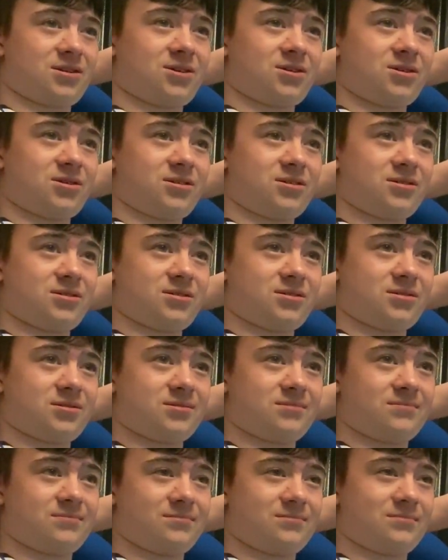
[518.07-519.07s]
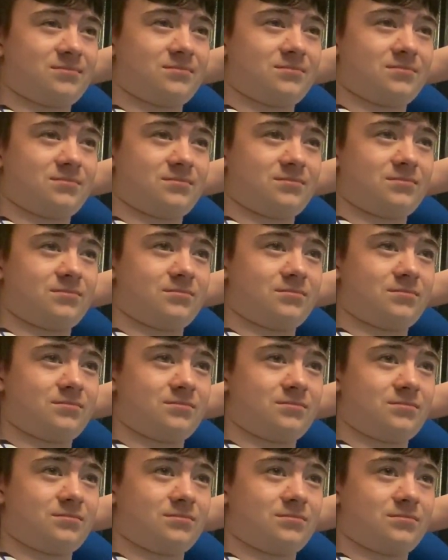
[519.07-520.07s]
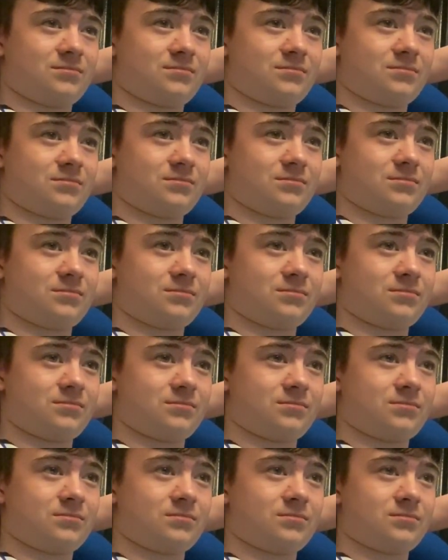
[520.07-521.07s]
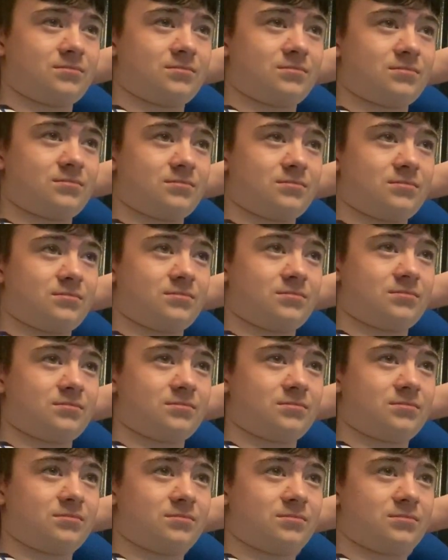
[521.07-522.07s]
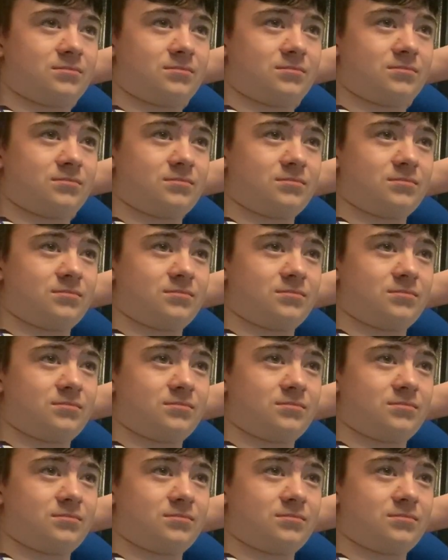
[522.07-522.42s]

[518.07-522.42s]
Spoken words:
(silence)